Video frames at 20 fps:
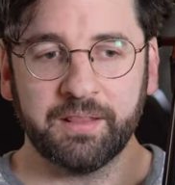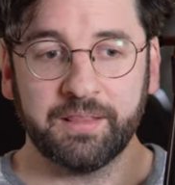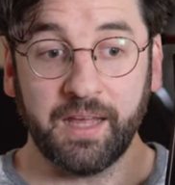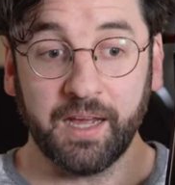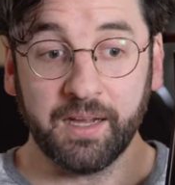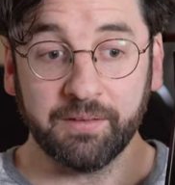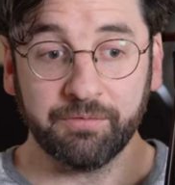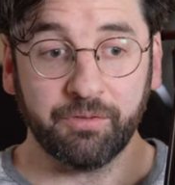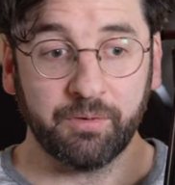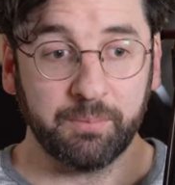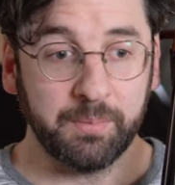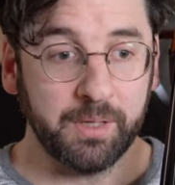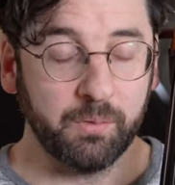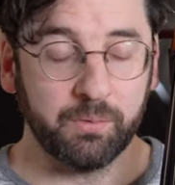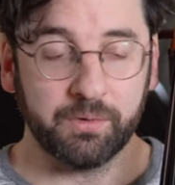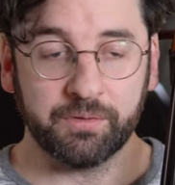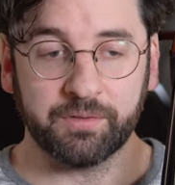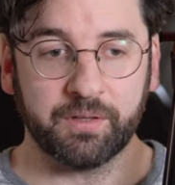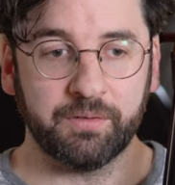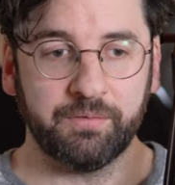That for me
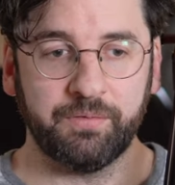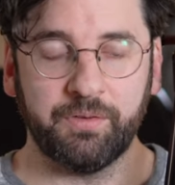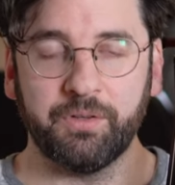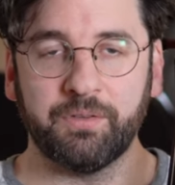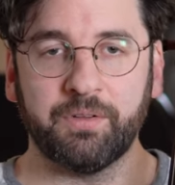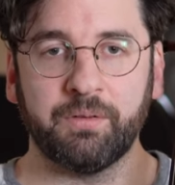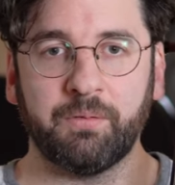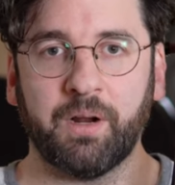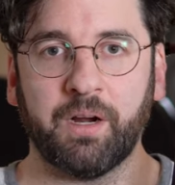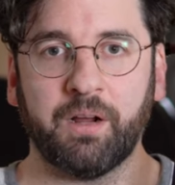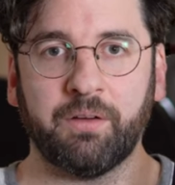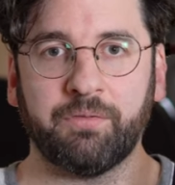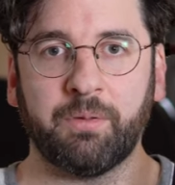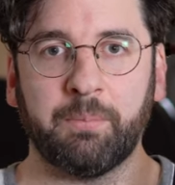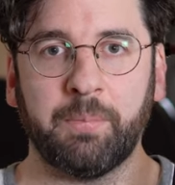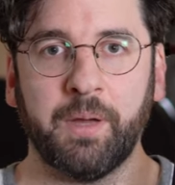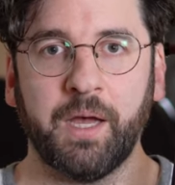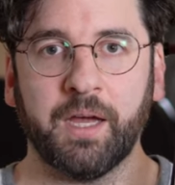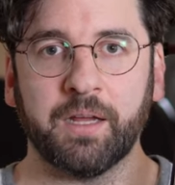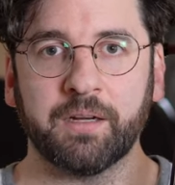was confusing right off
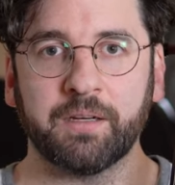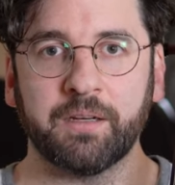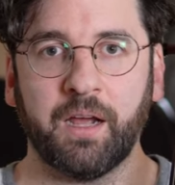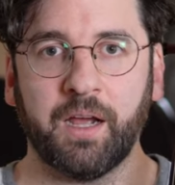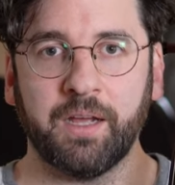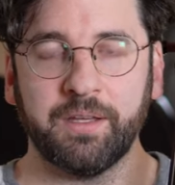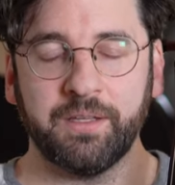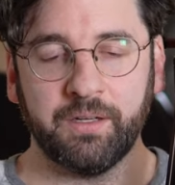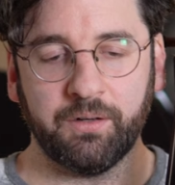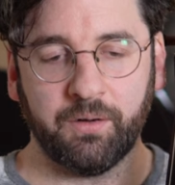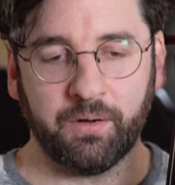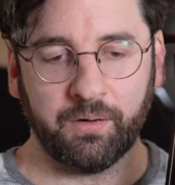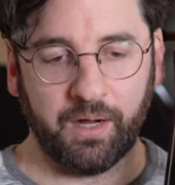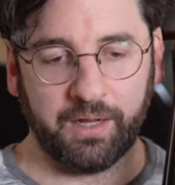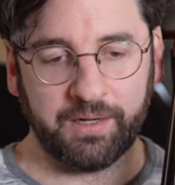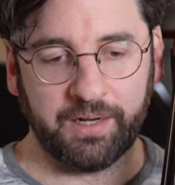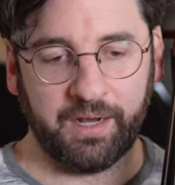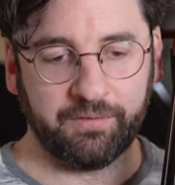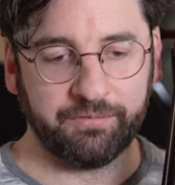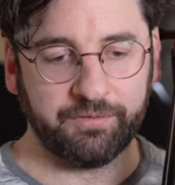the bat. I, you know,
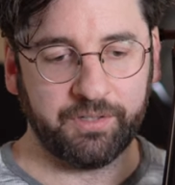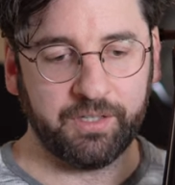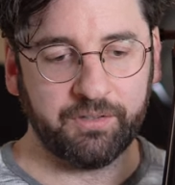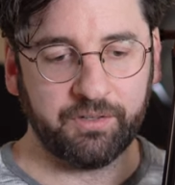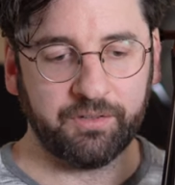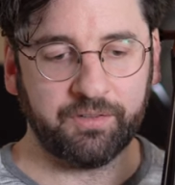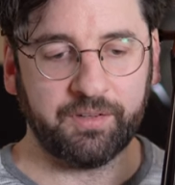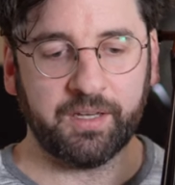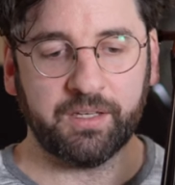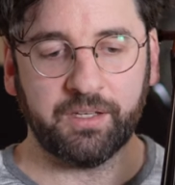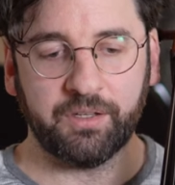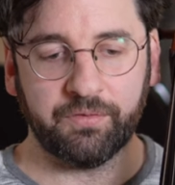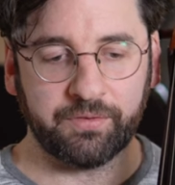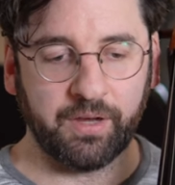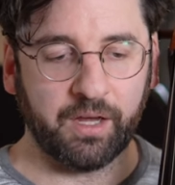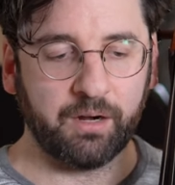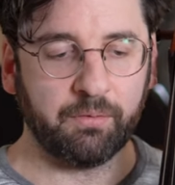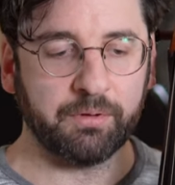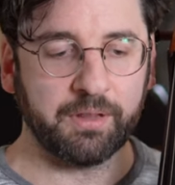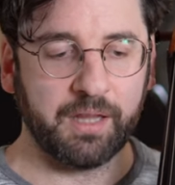I'd have teachers saying you've
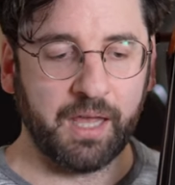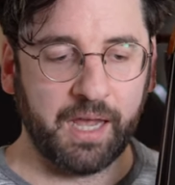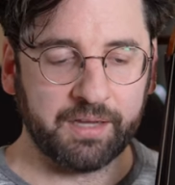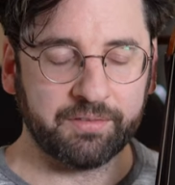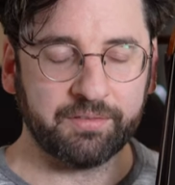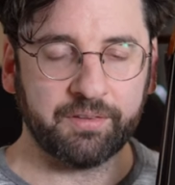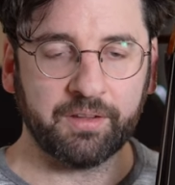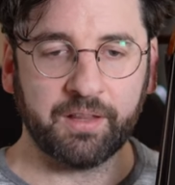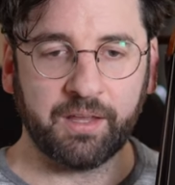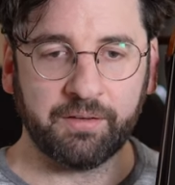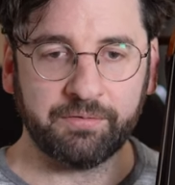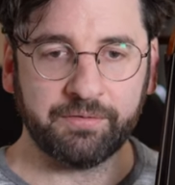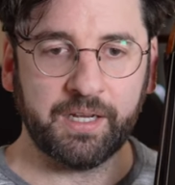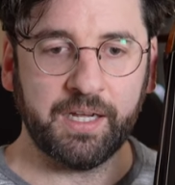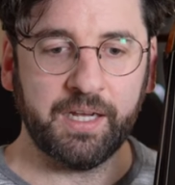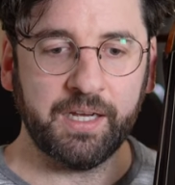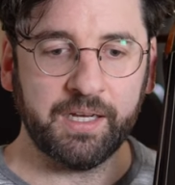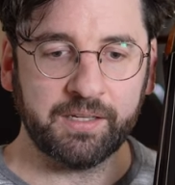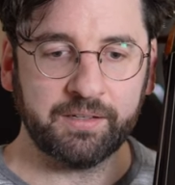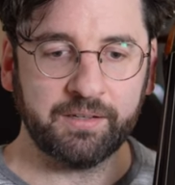got to relax the left
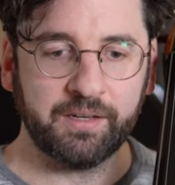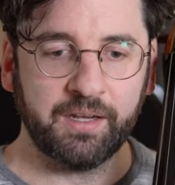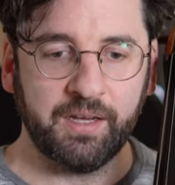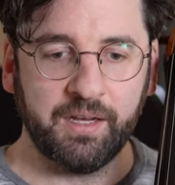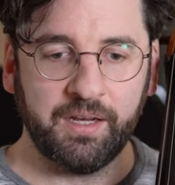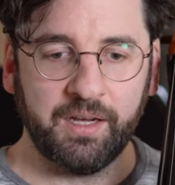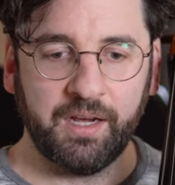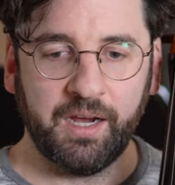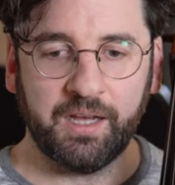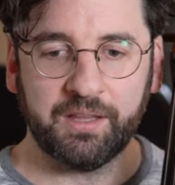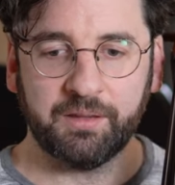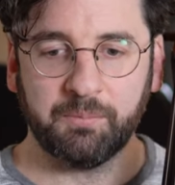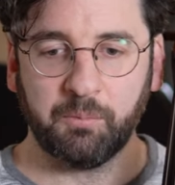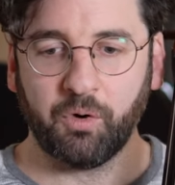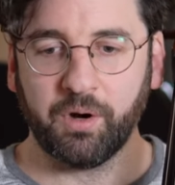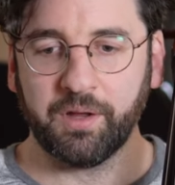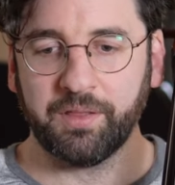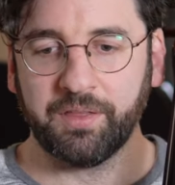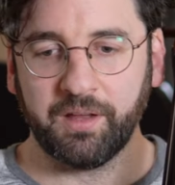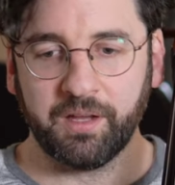hand, and the
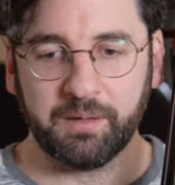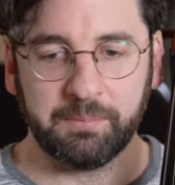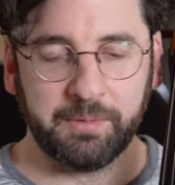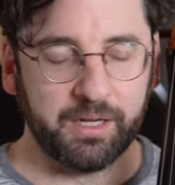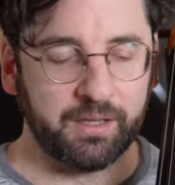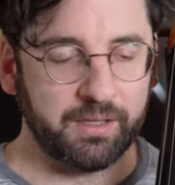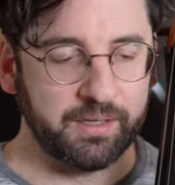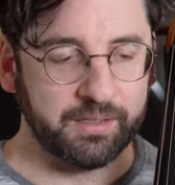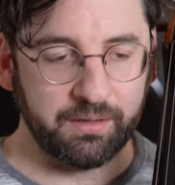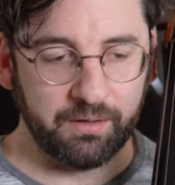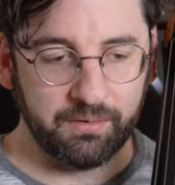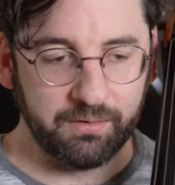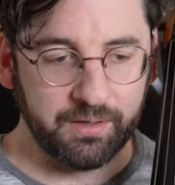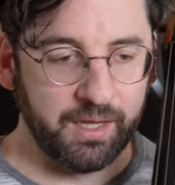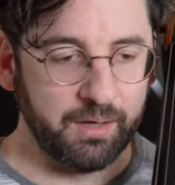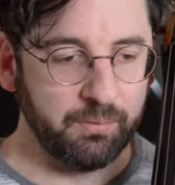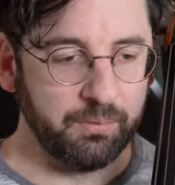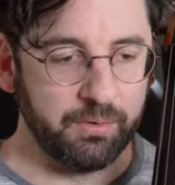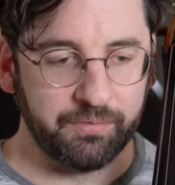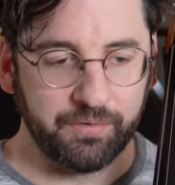more I thought about it, like,
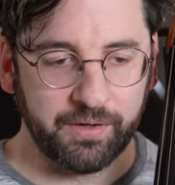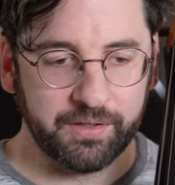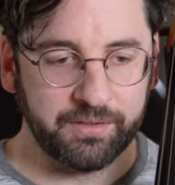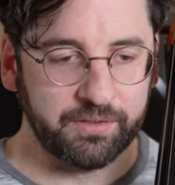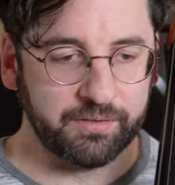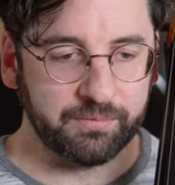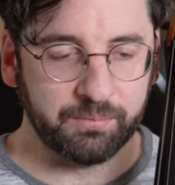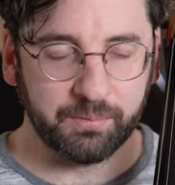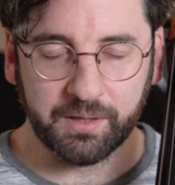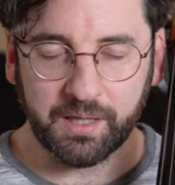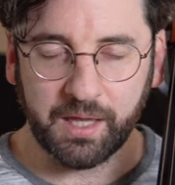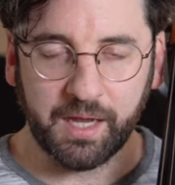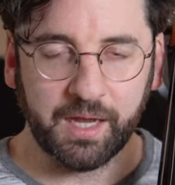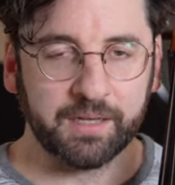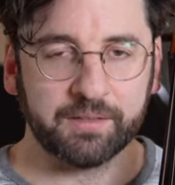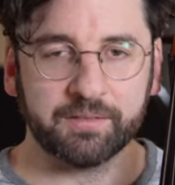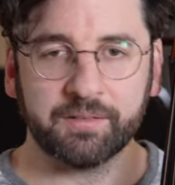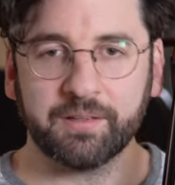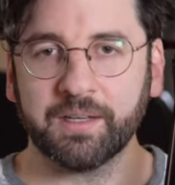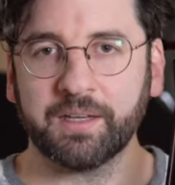okay, well, if I just
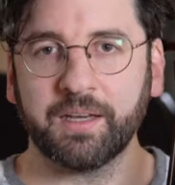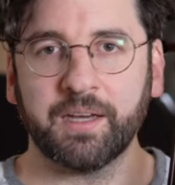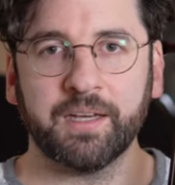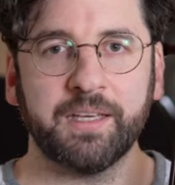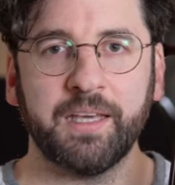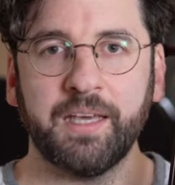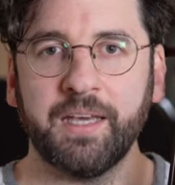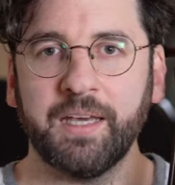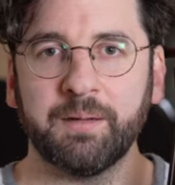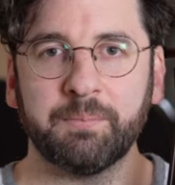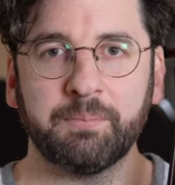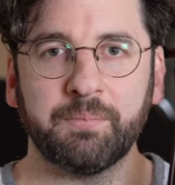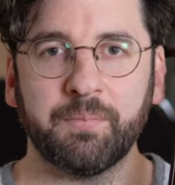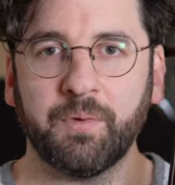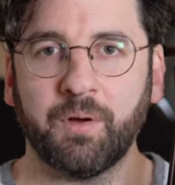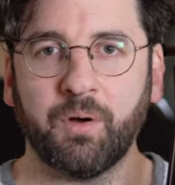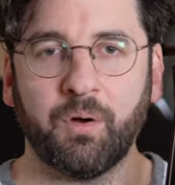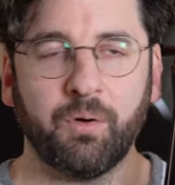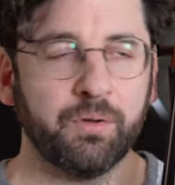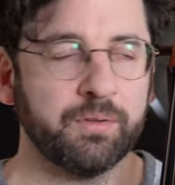relax, like I can't
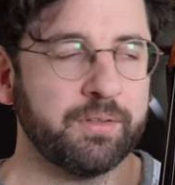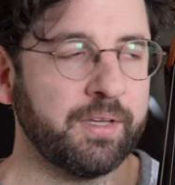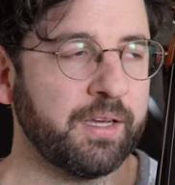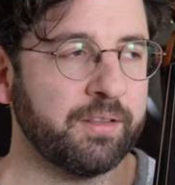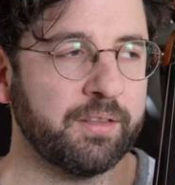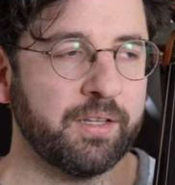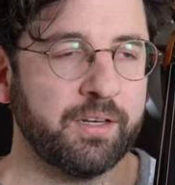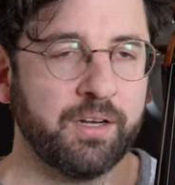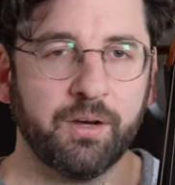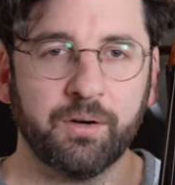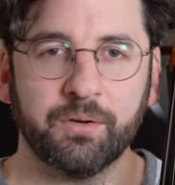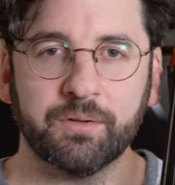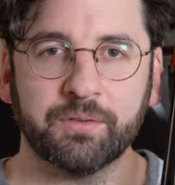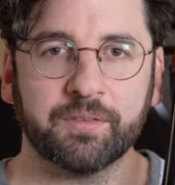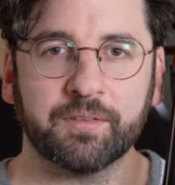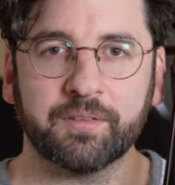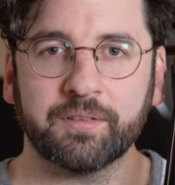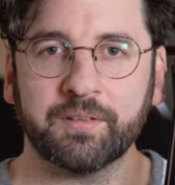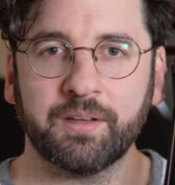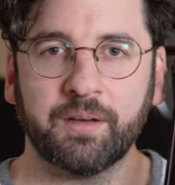hold down the
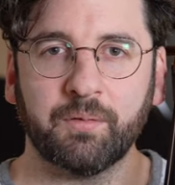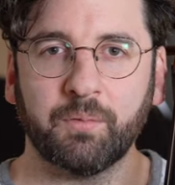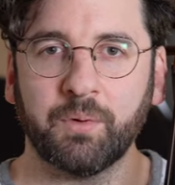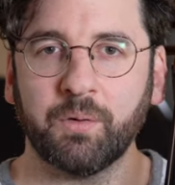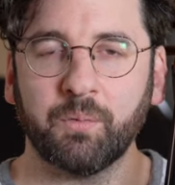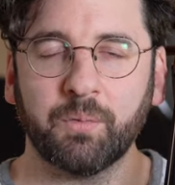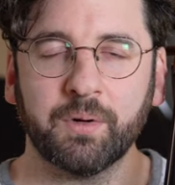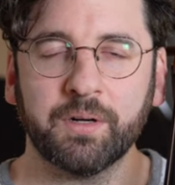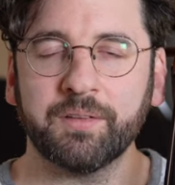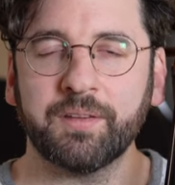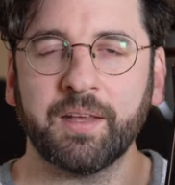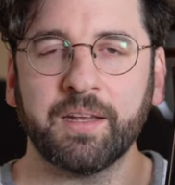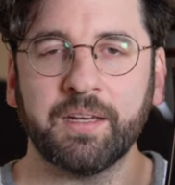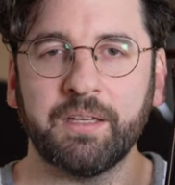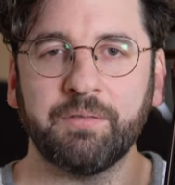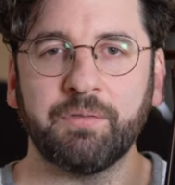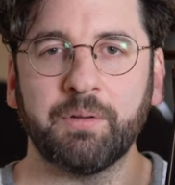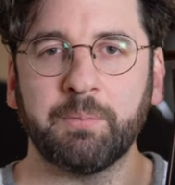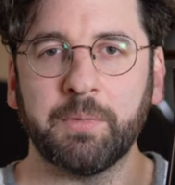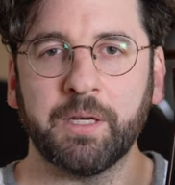notes. What what does that
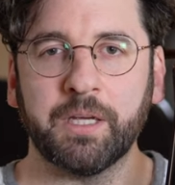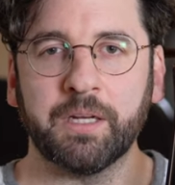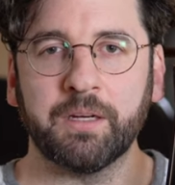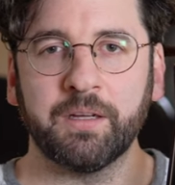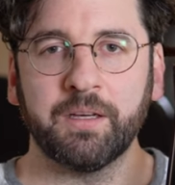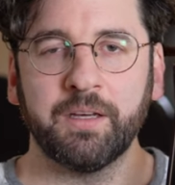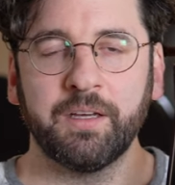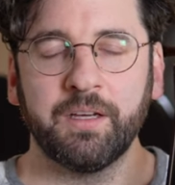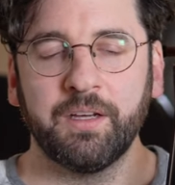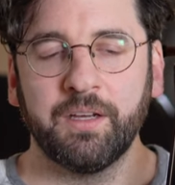even mean?